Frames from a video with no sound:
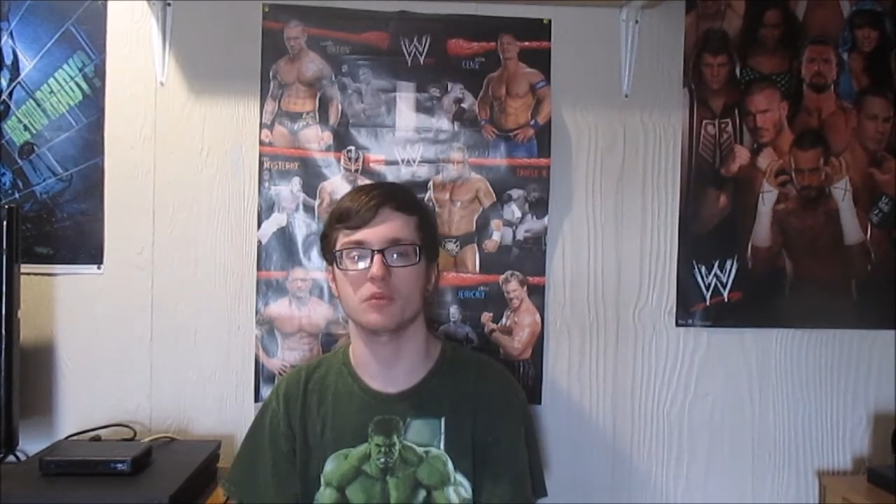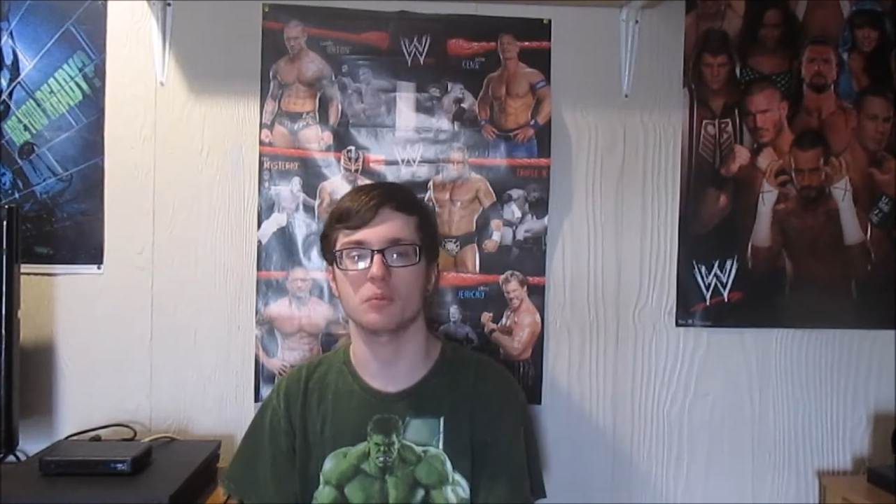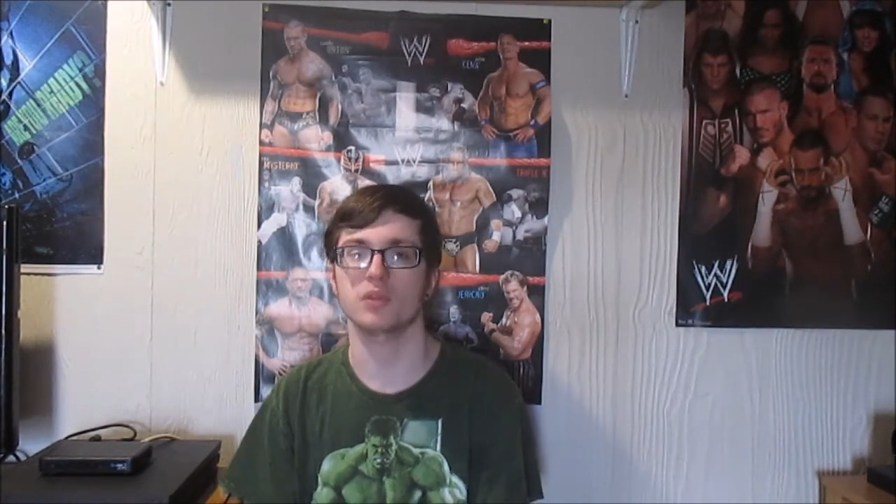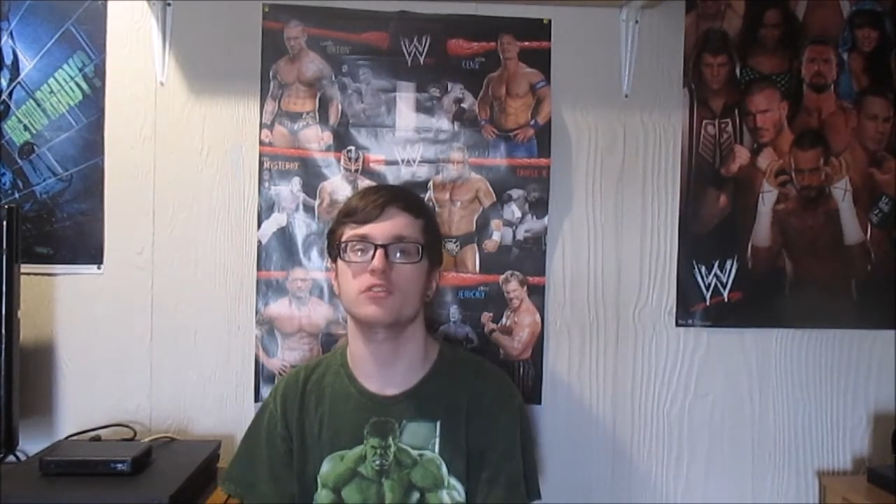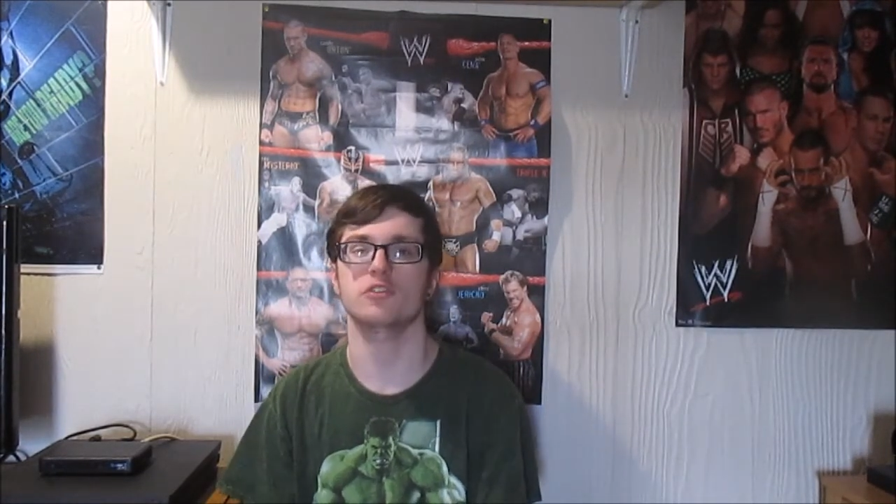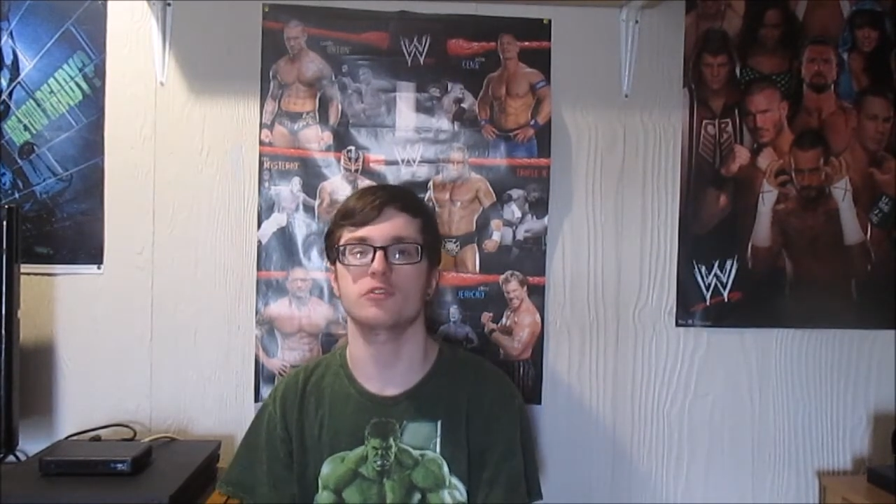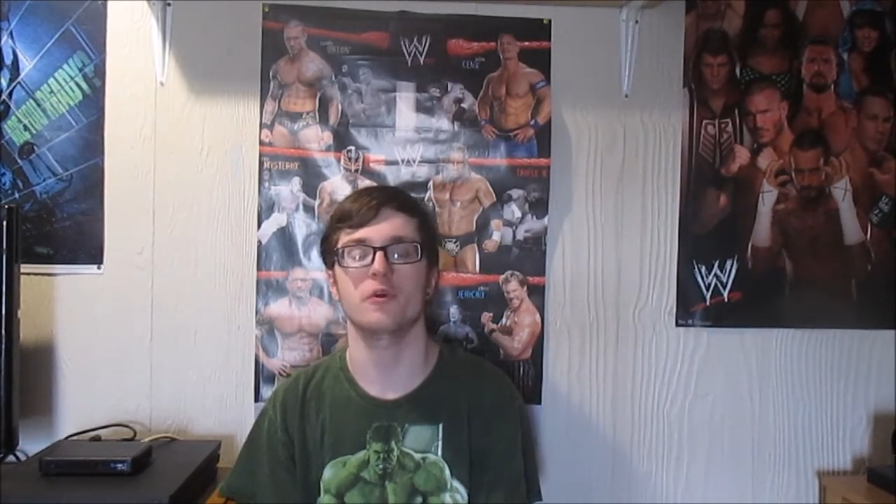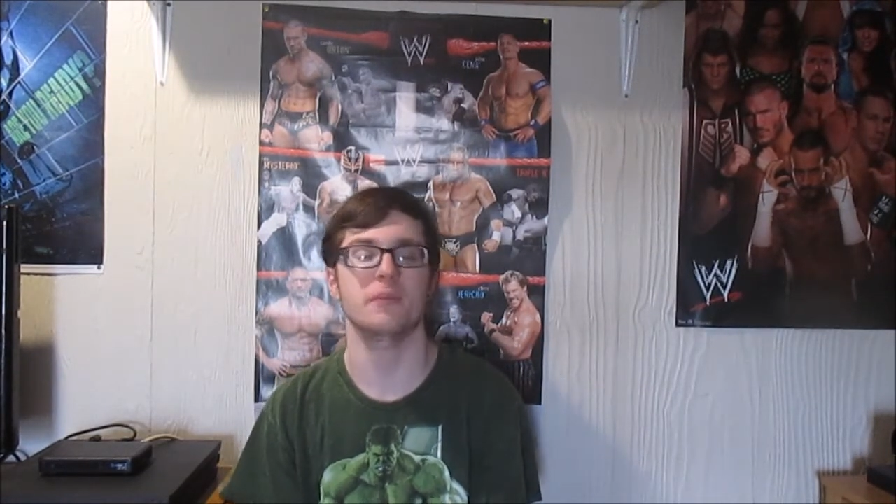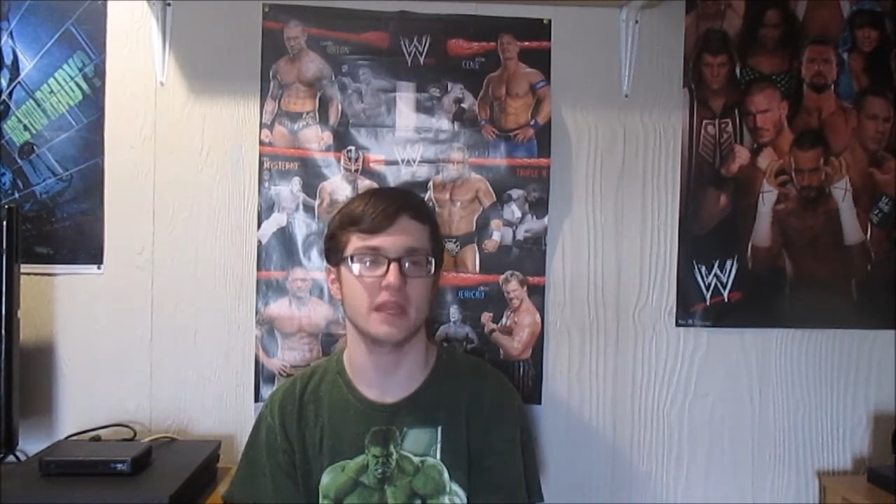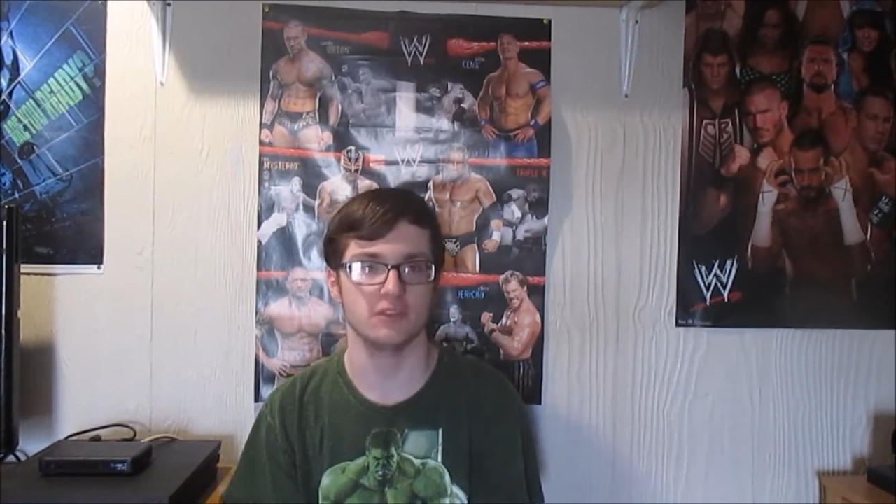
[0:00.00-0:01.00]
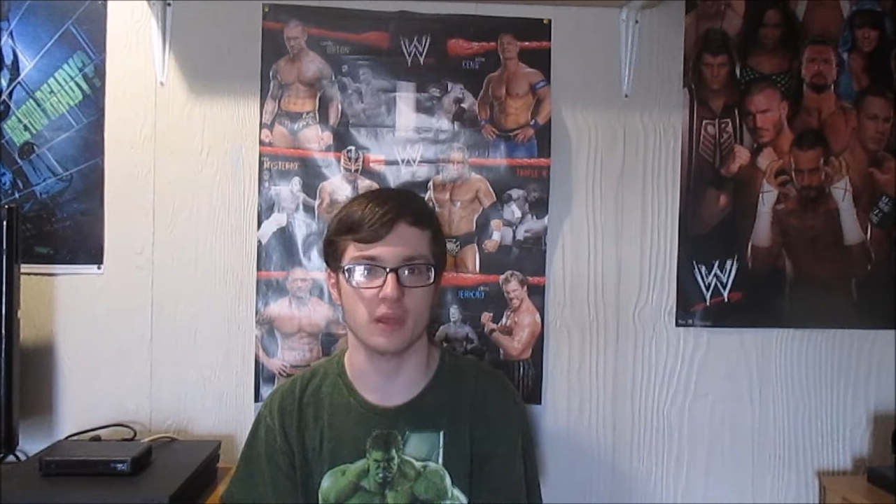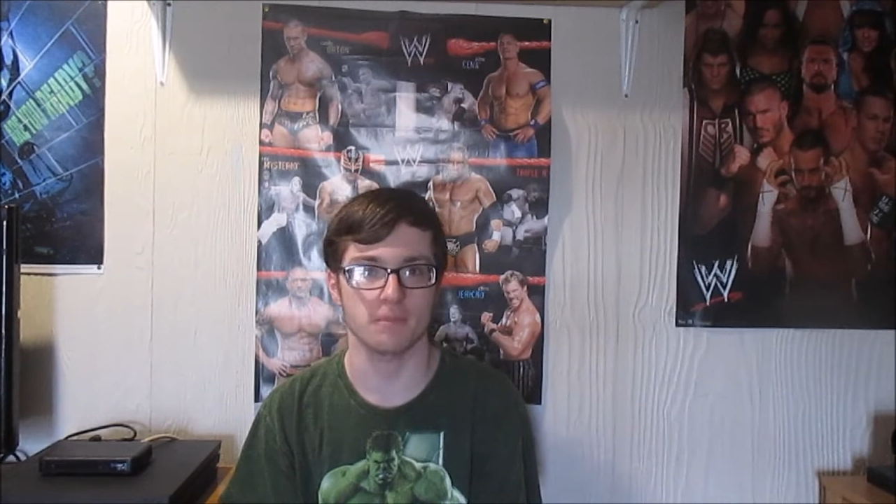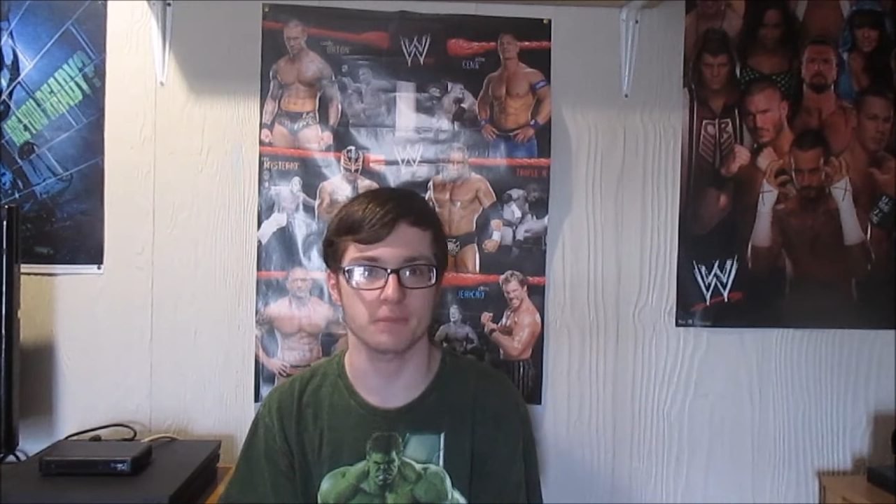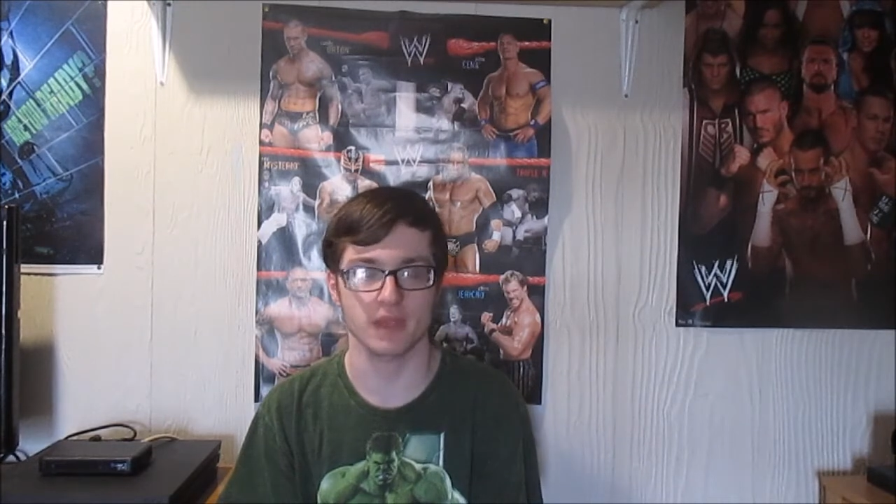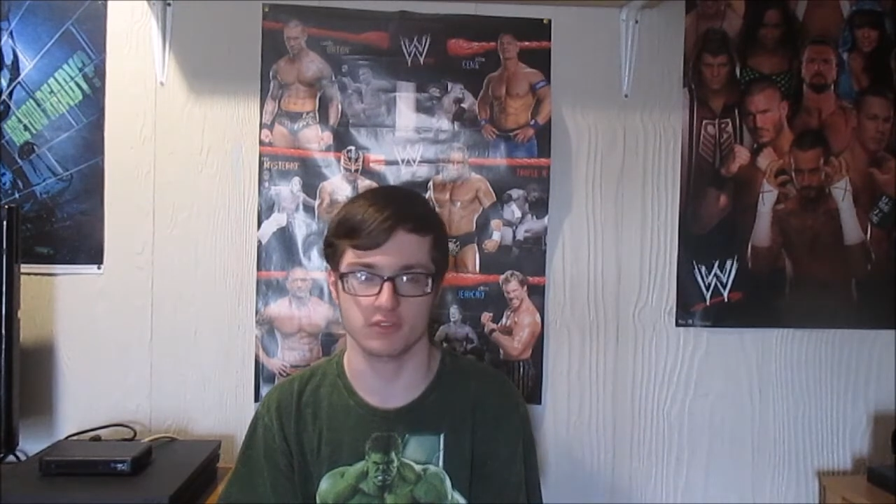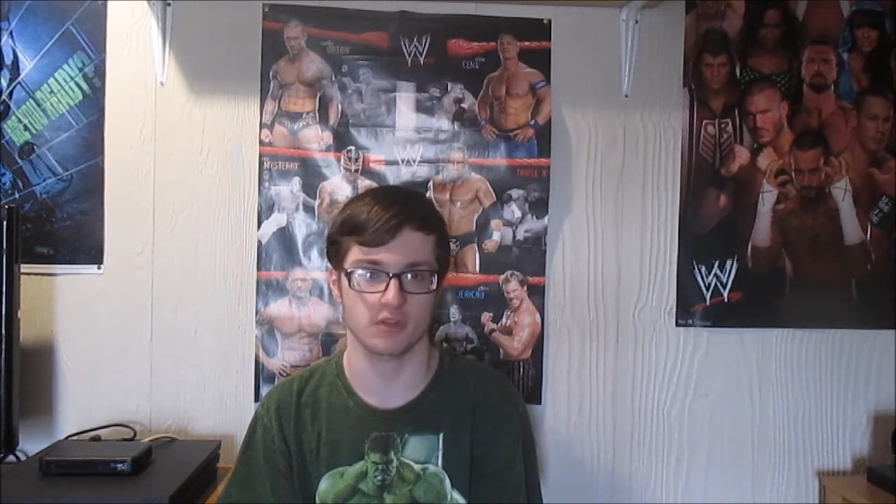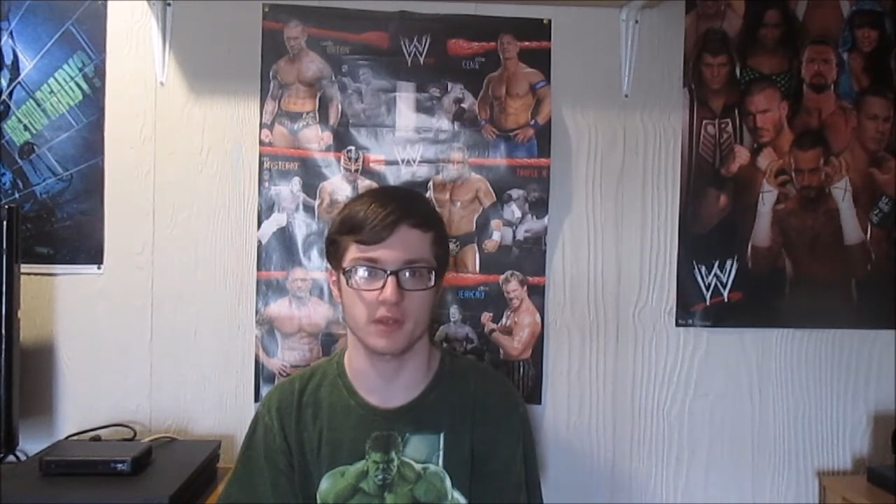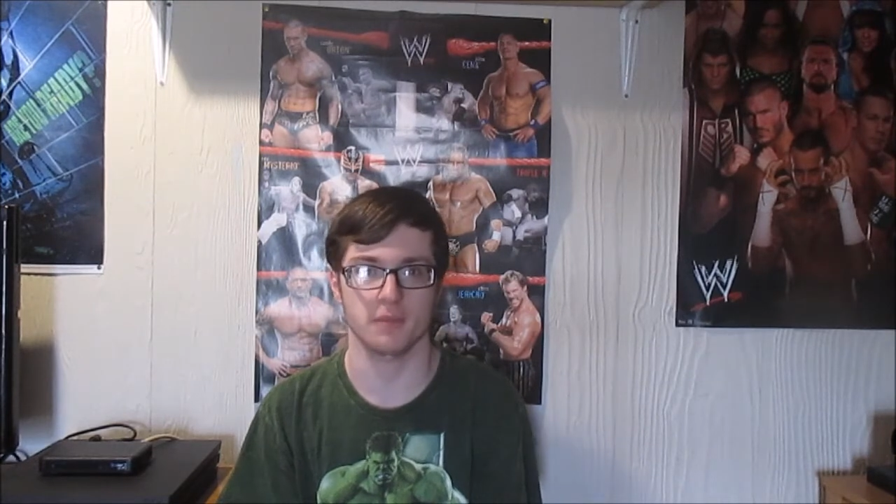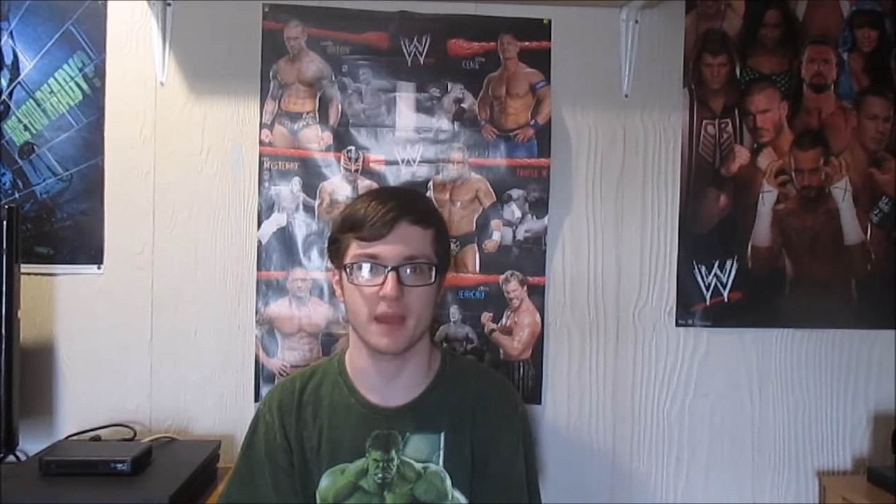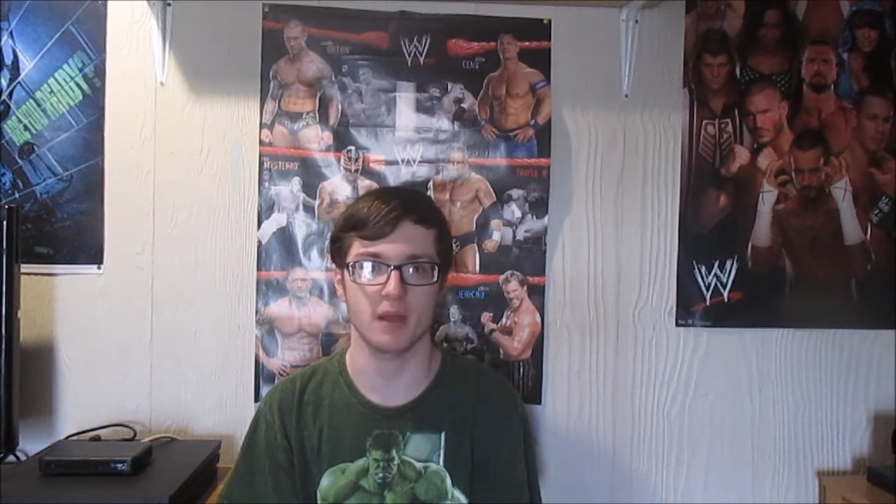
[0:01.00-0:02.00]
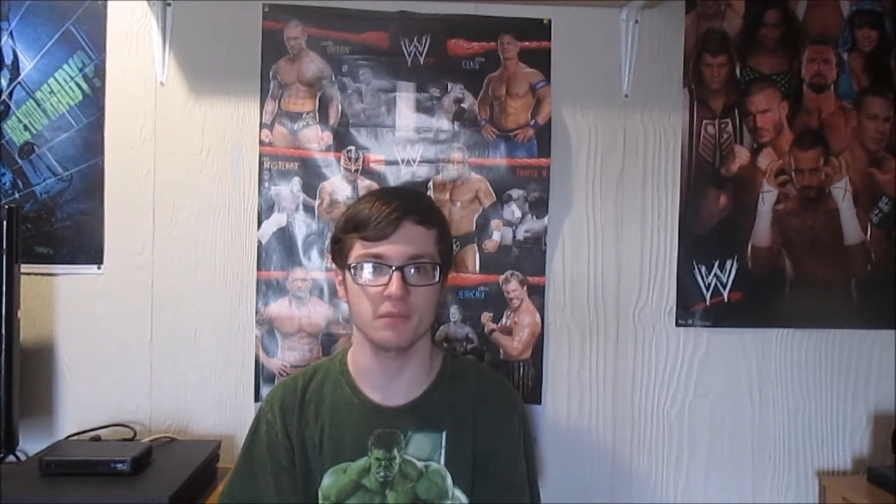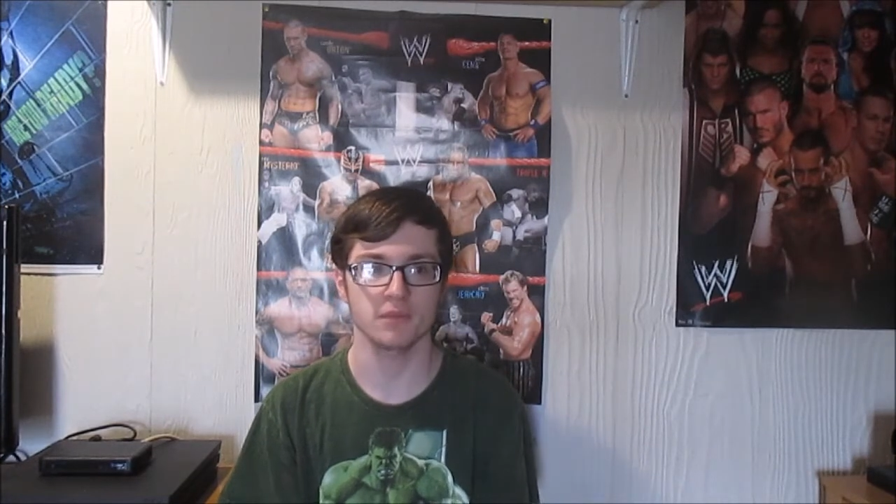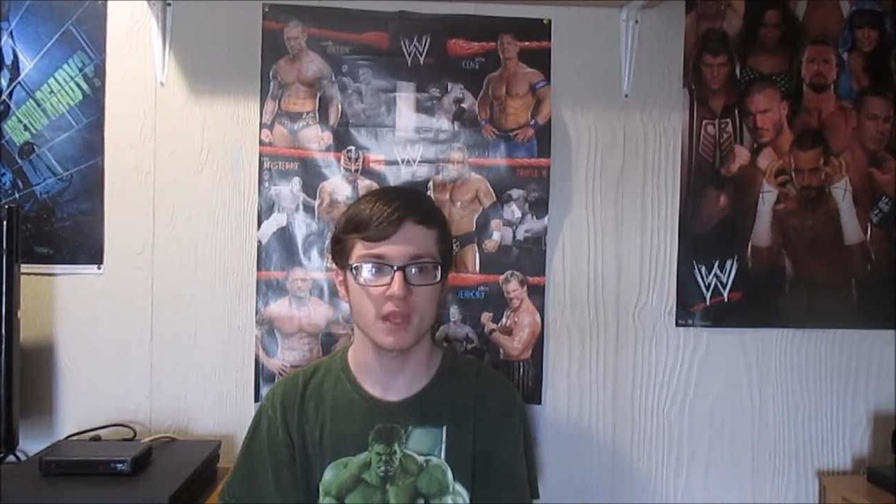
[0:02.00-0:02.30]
and what this film is basically about.